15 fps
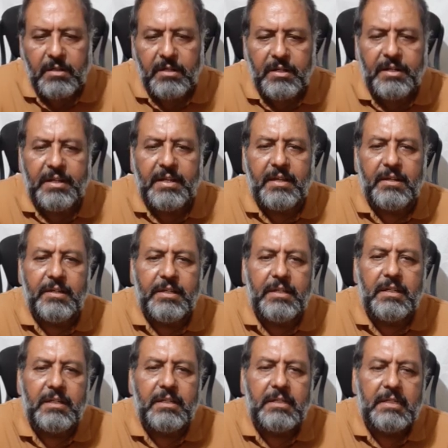
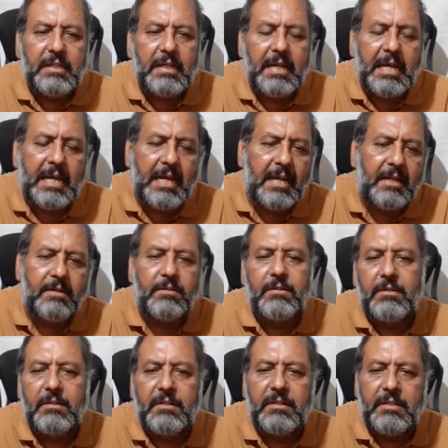rarely, and
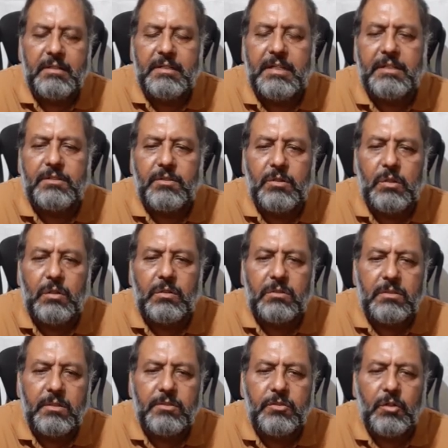this looks
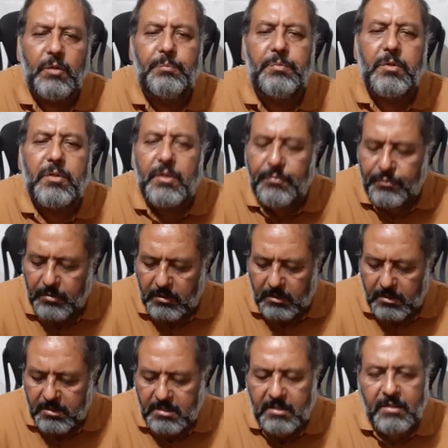so beautiful
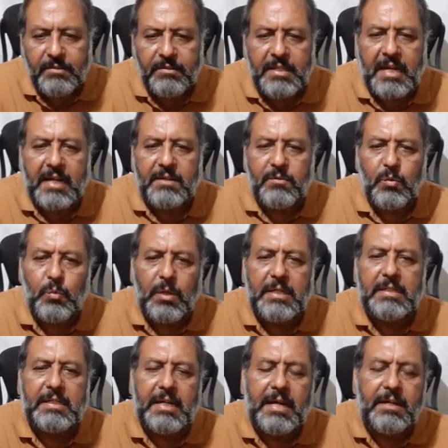that
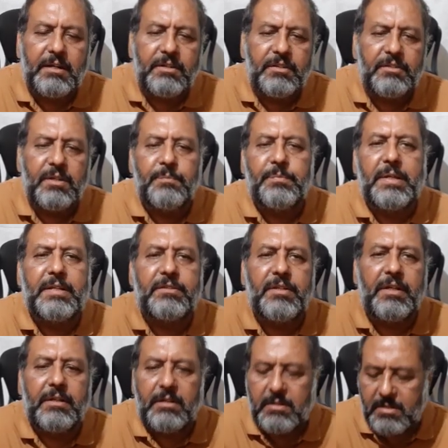one carrot is
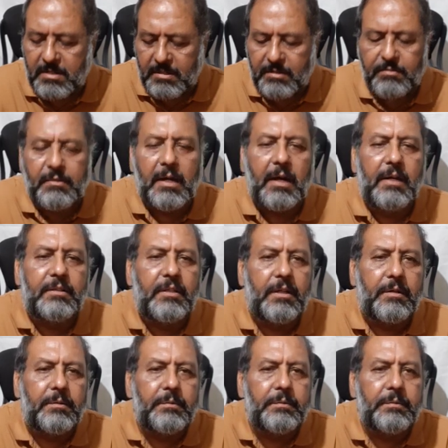embracing the other.